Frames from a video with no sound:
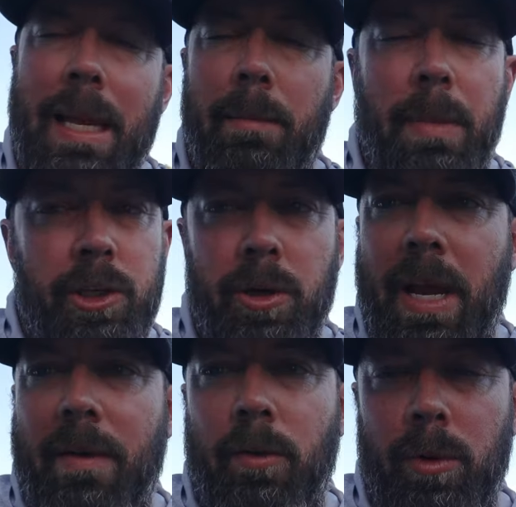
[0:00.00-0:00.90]
Make sure you
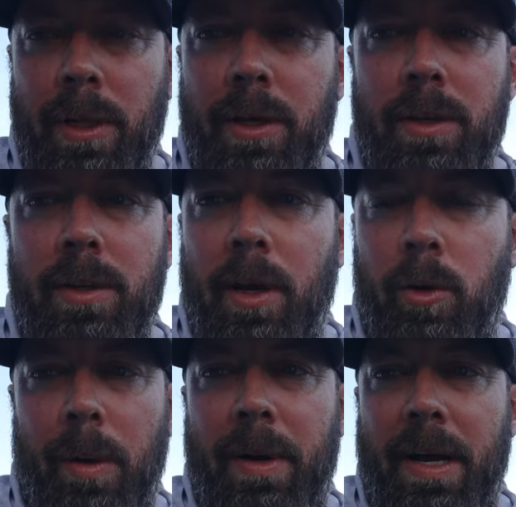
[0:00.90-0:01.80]
have a really good
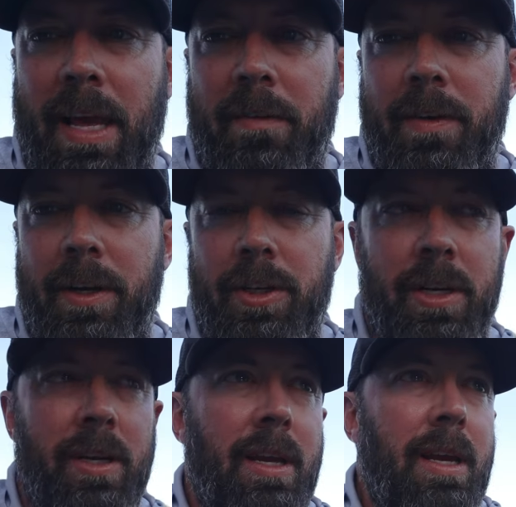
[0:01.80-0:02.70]
grip on that fish
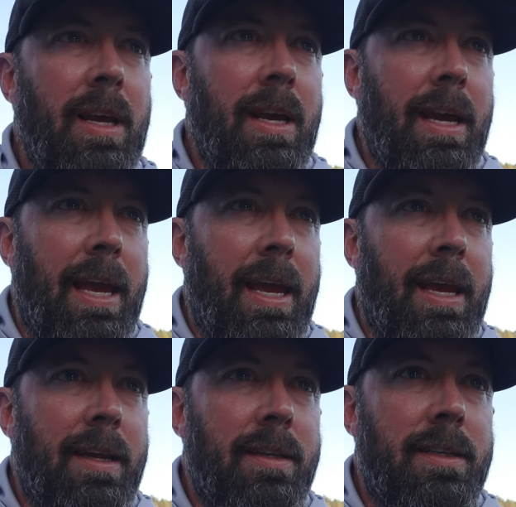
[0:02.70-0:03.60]

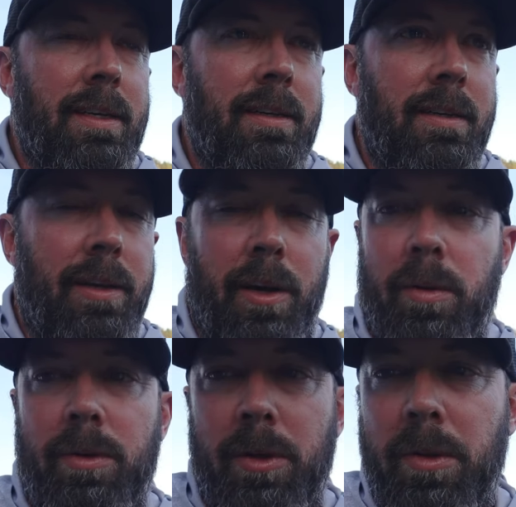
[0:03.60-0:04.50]
and you know,
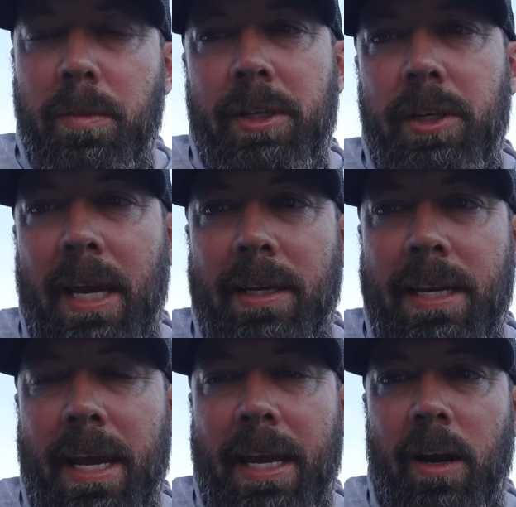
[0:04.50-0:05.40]
do the best you can to
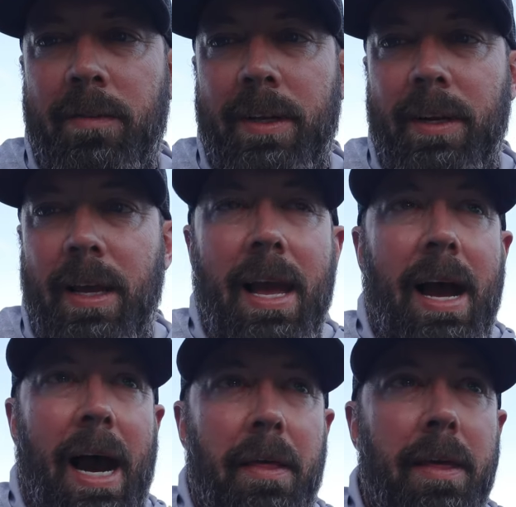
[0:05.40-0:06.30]
take care of it.
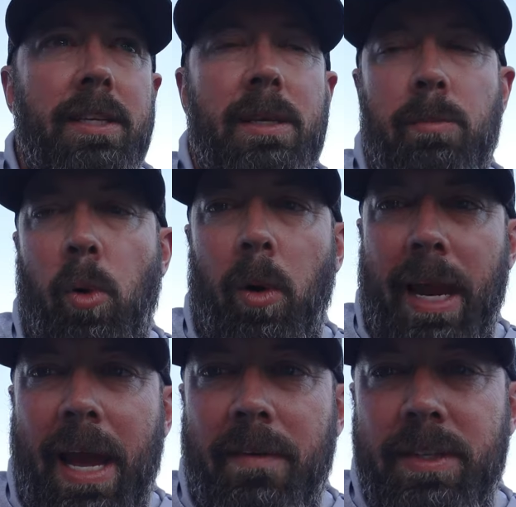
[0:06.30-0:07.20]
I think it's important
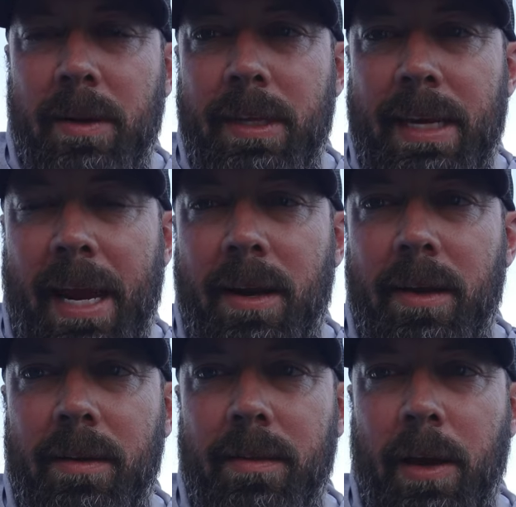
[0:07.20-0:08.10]
to have some of the
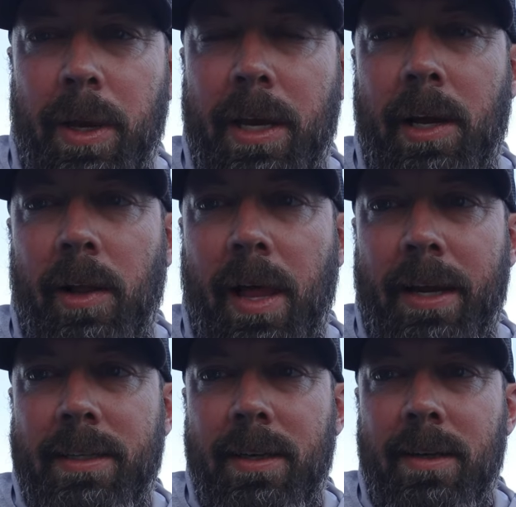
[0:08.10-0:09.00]
data that we can
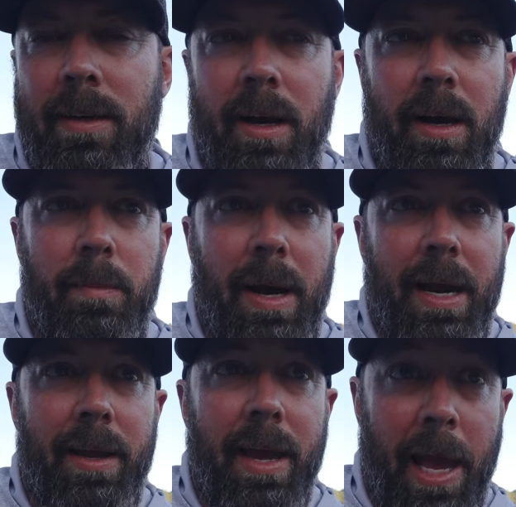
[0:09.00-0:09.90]
collect uh,
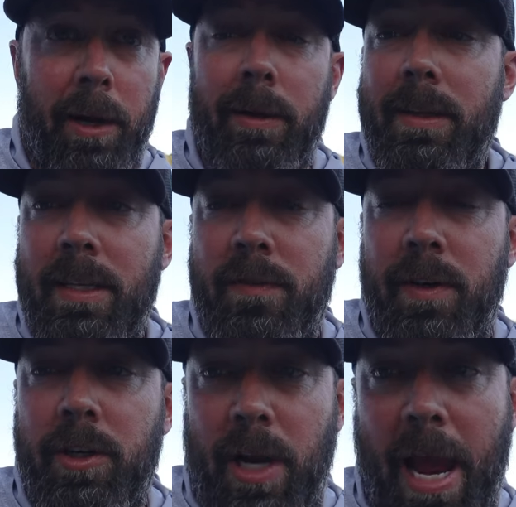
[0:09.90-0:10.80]
by entering these
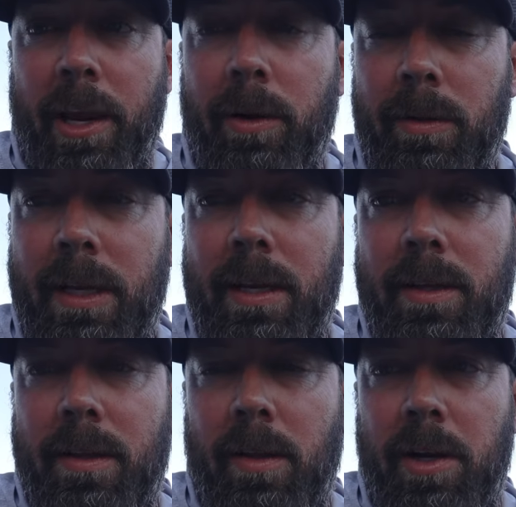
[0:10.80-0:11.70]
fish accurately
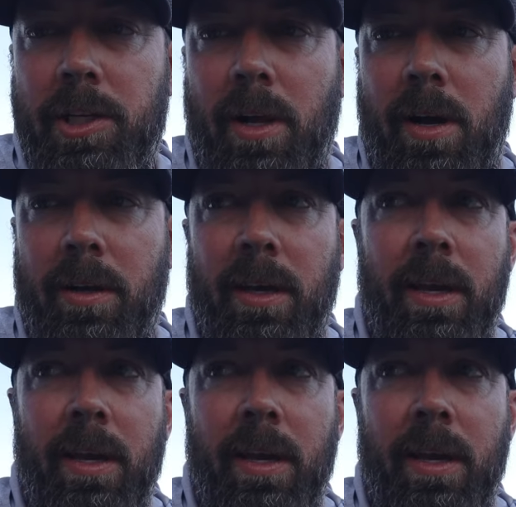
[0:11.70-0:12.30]
into the lunge log.